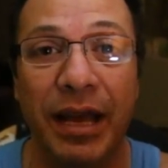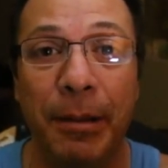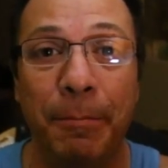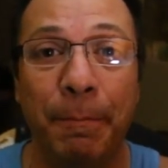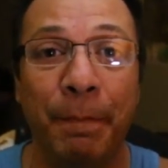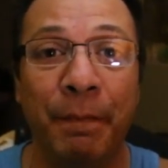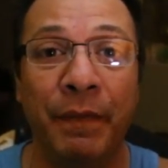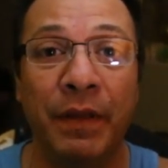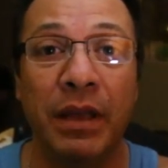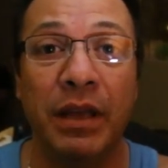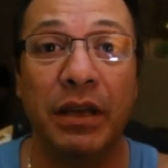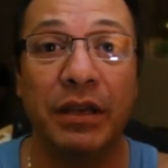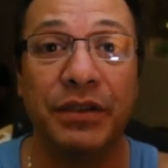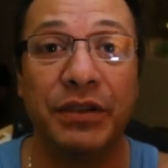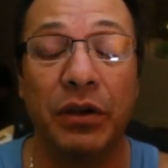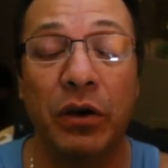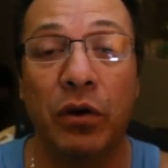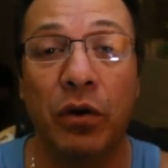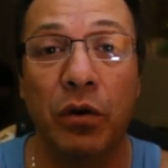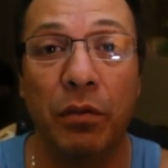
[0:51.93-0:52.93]
So
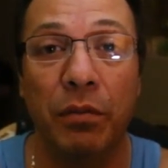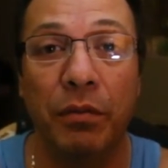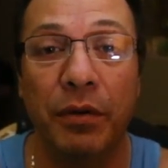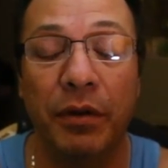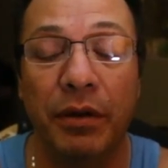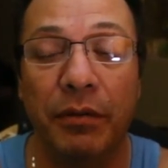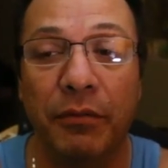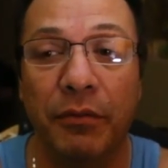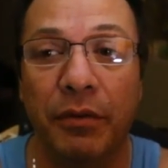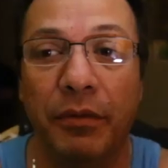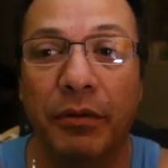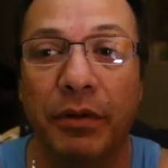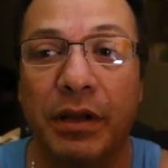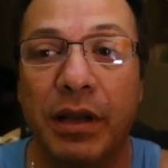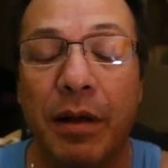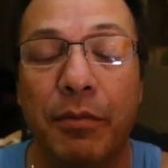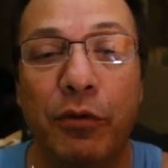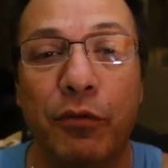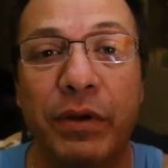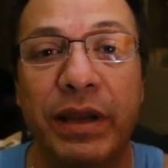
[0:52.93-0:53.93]
a couple weeks
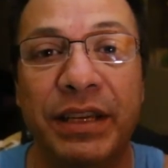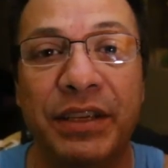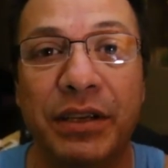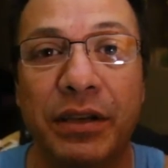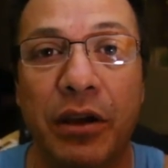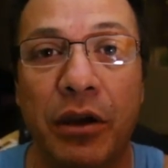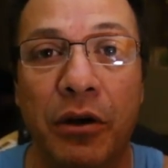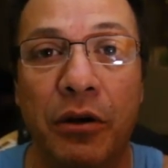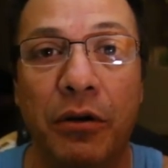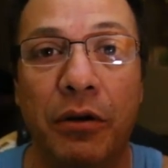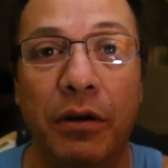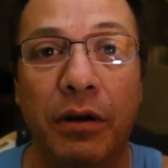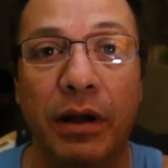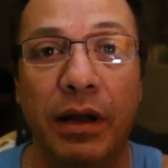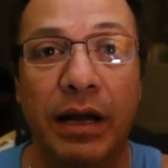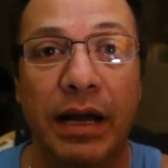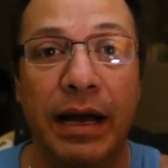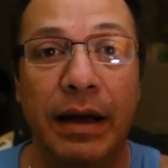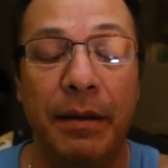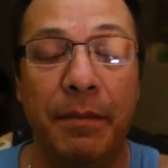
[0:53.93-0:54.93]

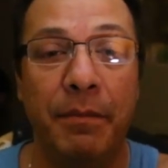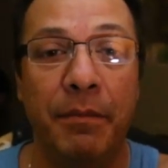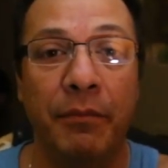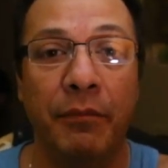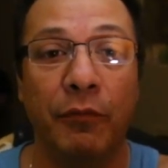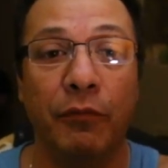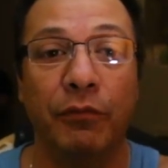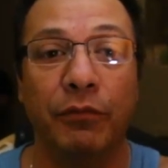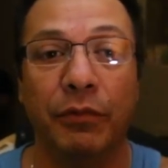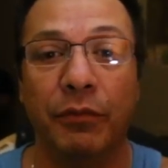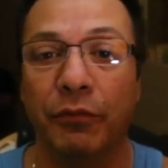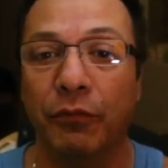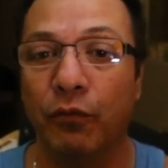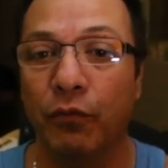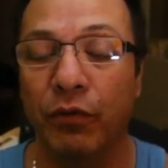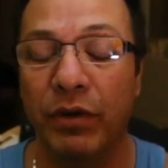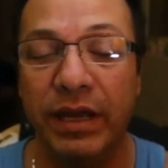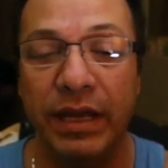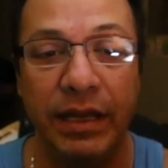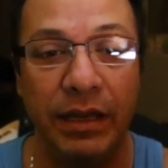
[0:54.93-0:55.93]
ago, we
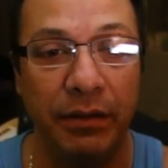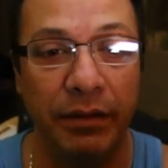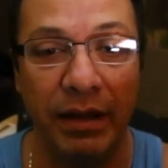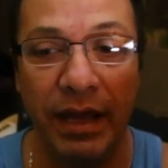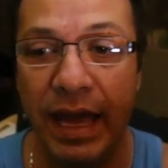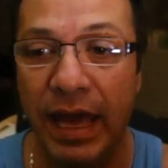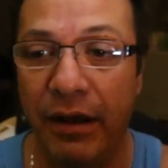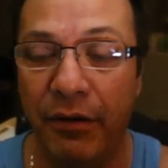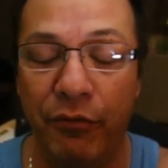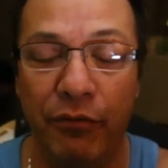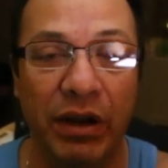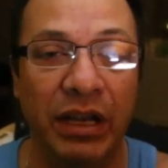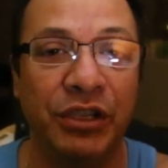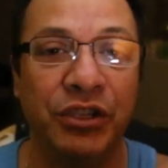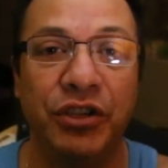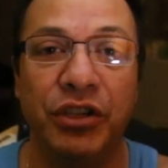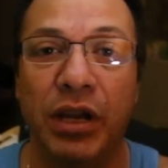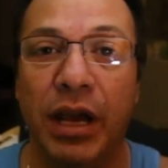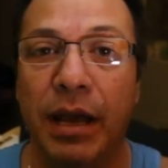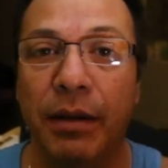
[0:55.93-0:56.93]
had a rush job
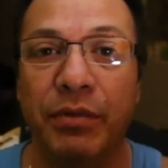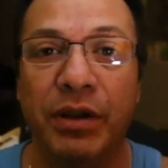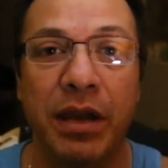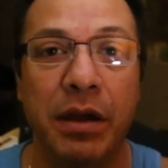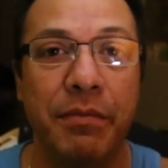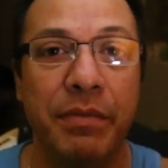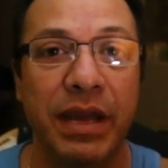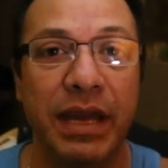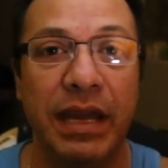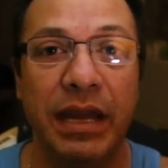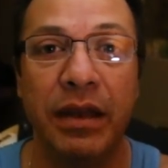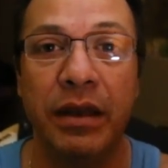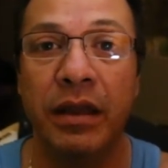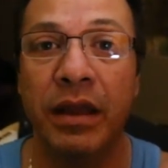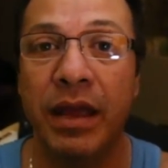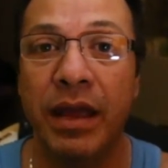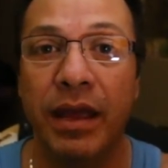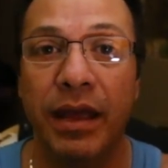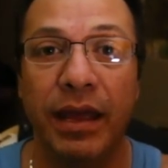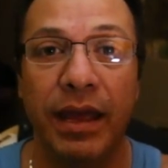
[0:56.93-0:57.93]
come in
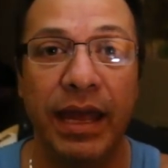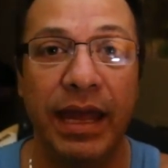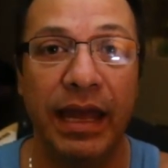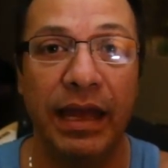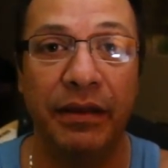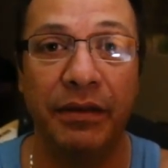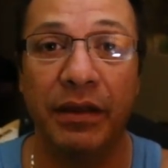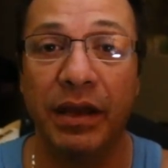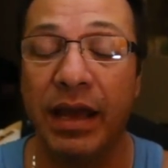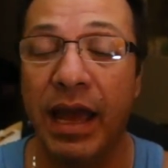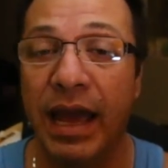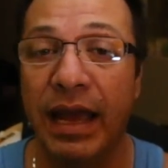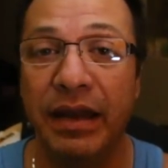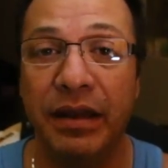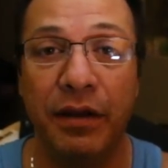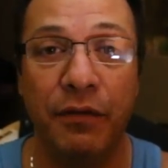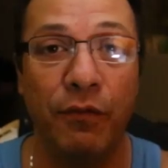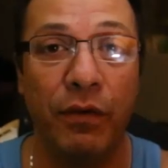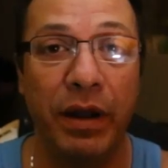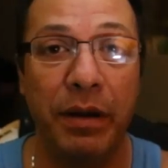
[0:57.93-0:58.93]
and the guy didn't want to
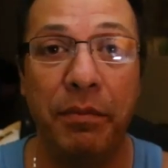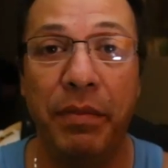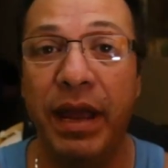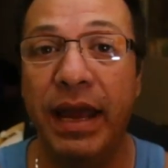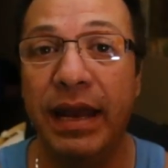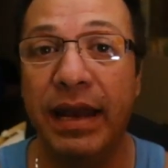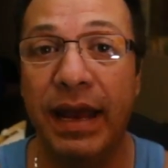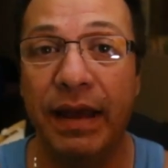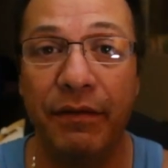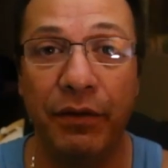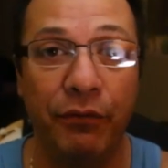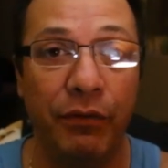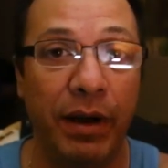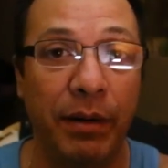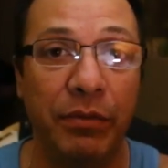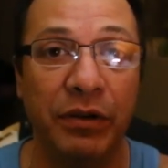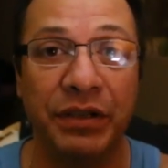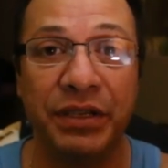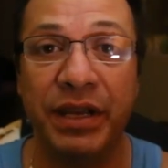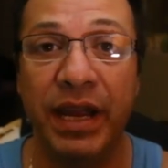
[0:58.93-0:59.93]
pay to have the rubbers
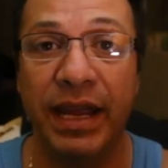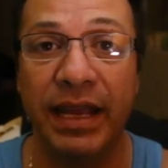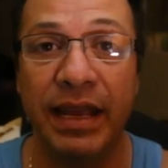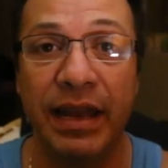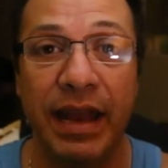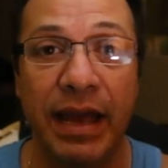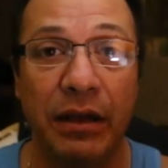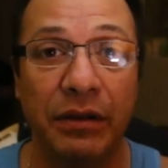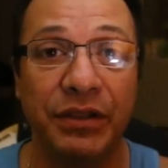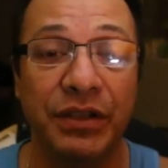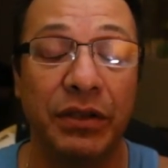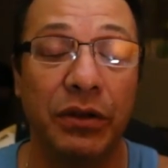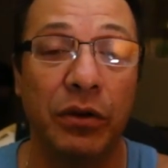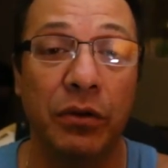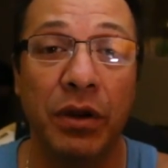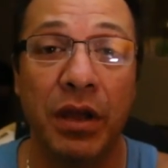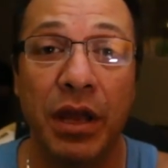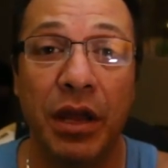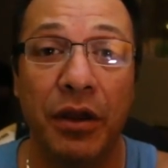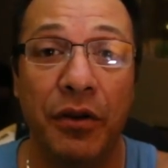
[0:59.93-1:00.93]
taken out. So
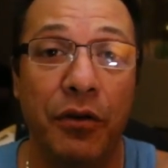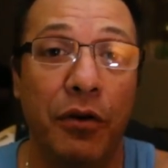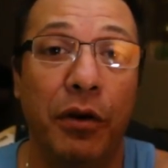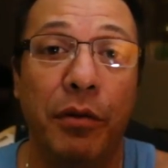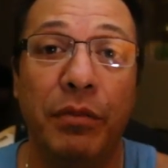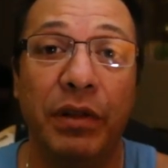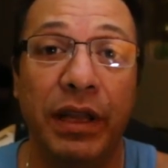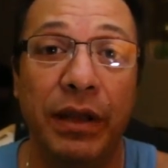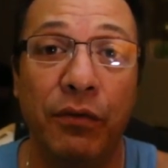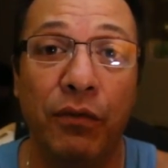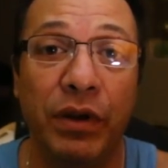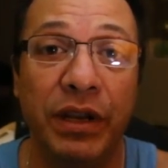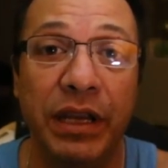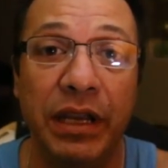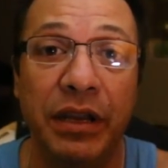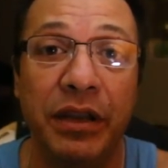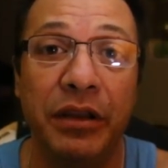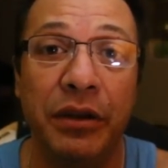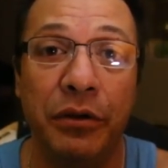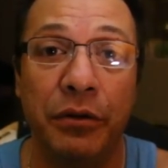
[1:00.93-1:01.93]
normally, what do?
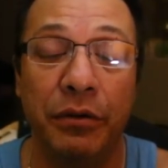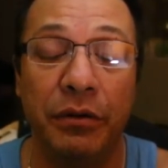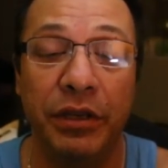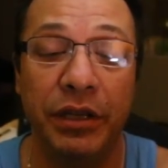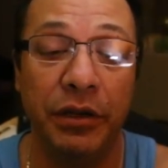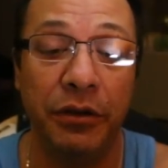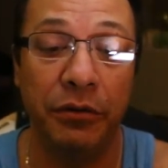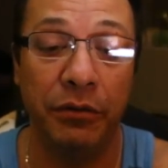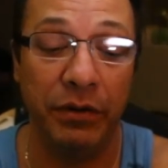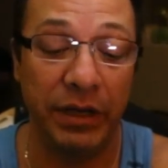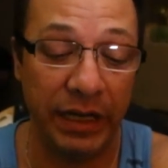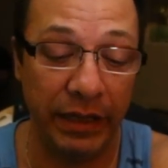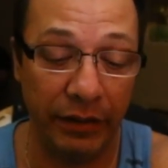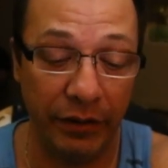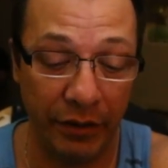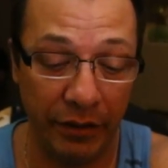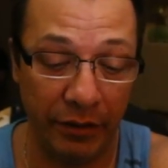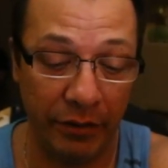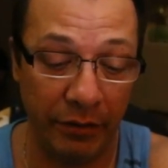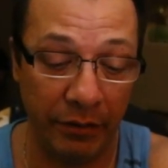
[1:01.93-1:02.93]
You either
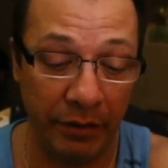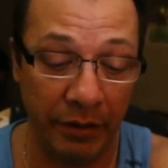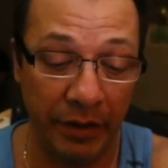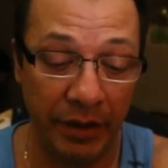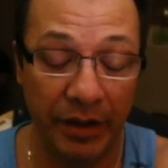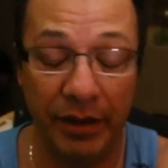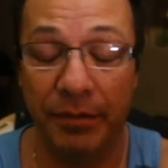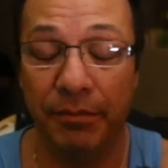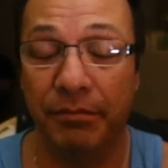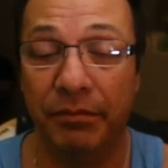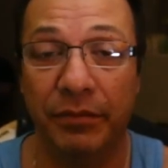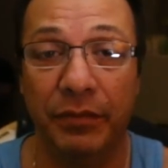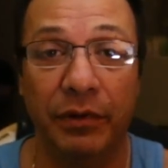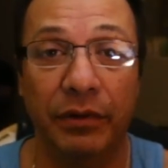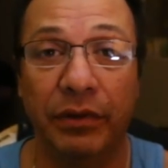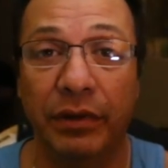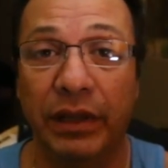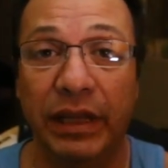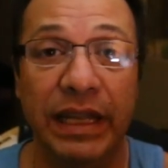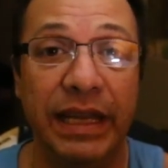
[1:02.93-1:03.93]
leave
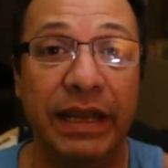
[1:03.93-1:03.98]
it